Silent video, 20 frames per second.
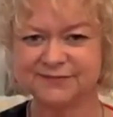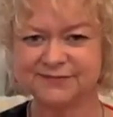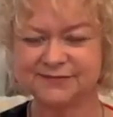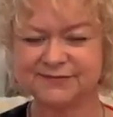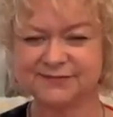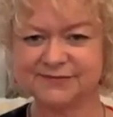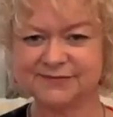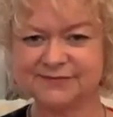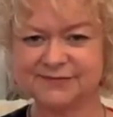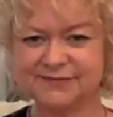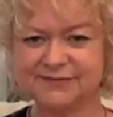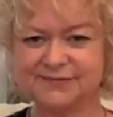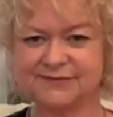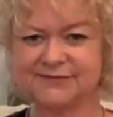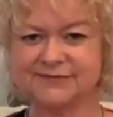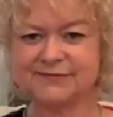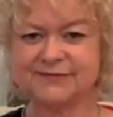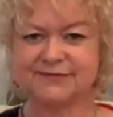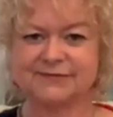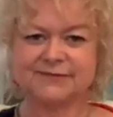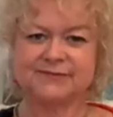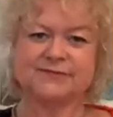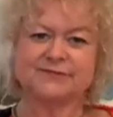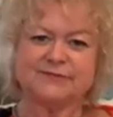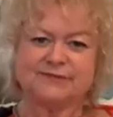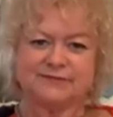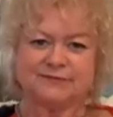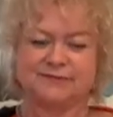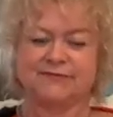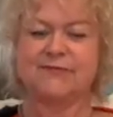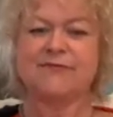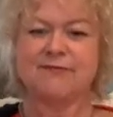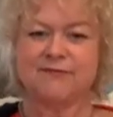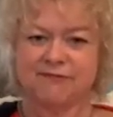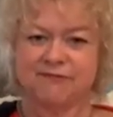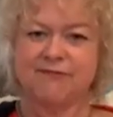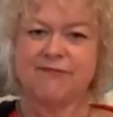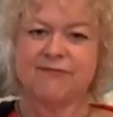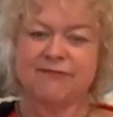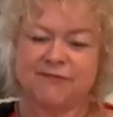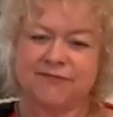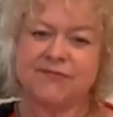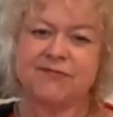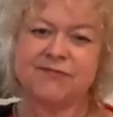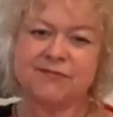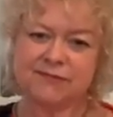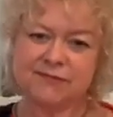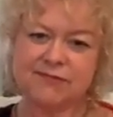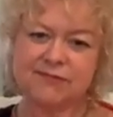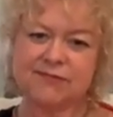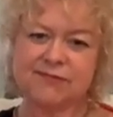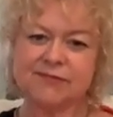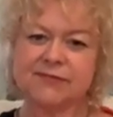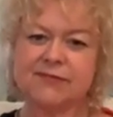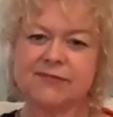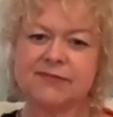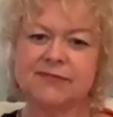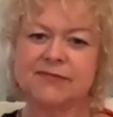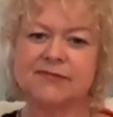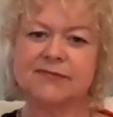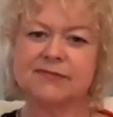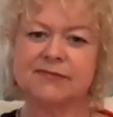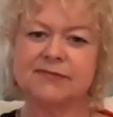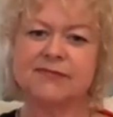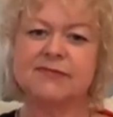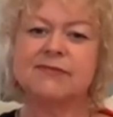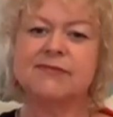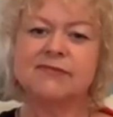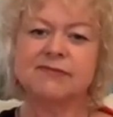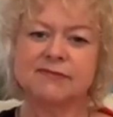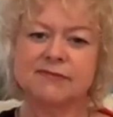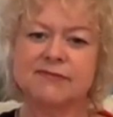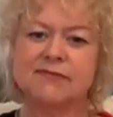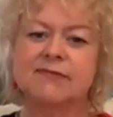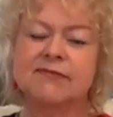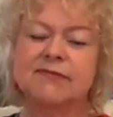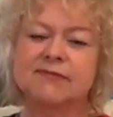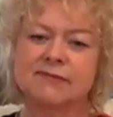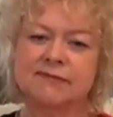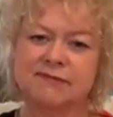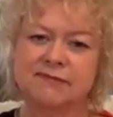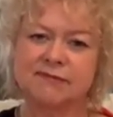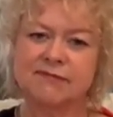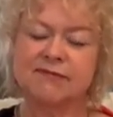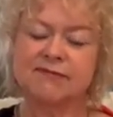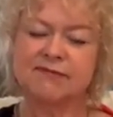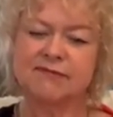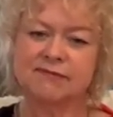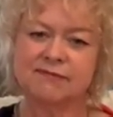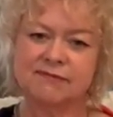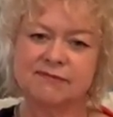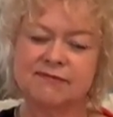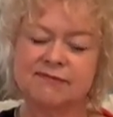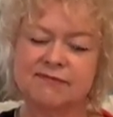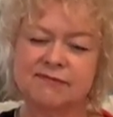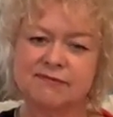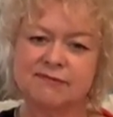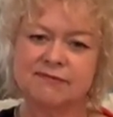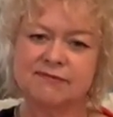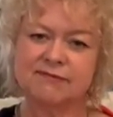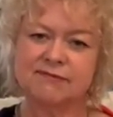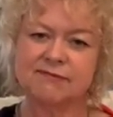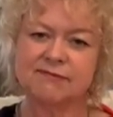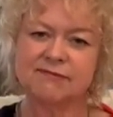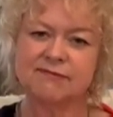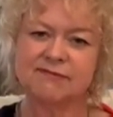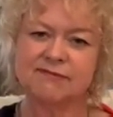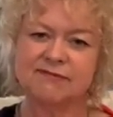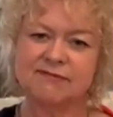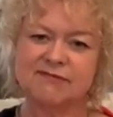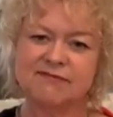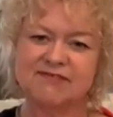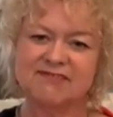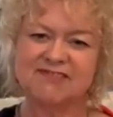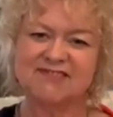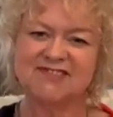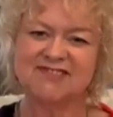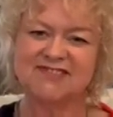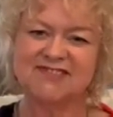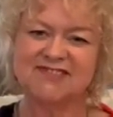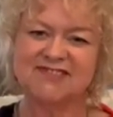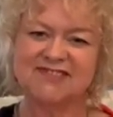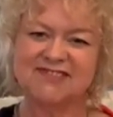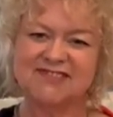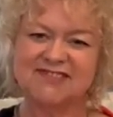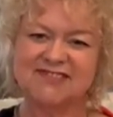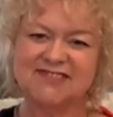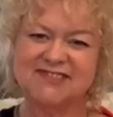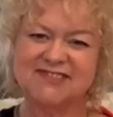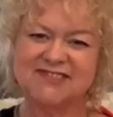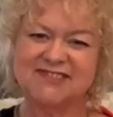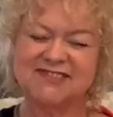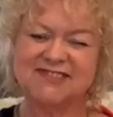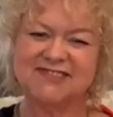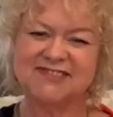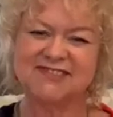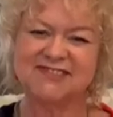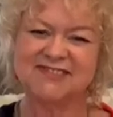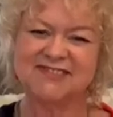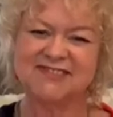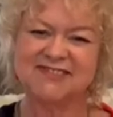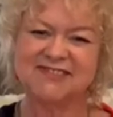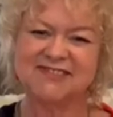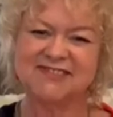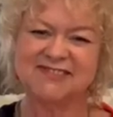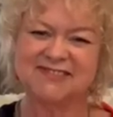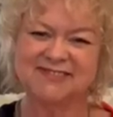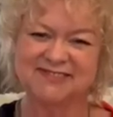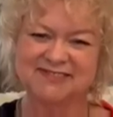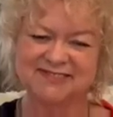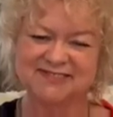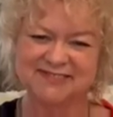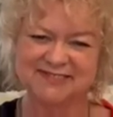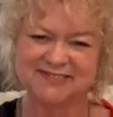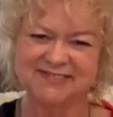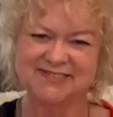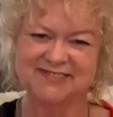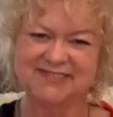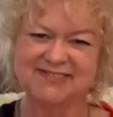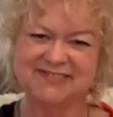This person isn't speaking.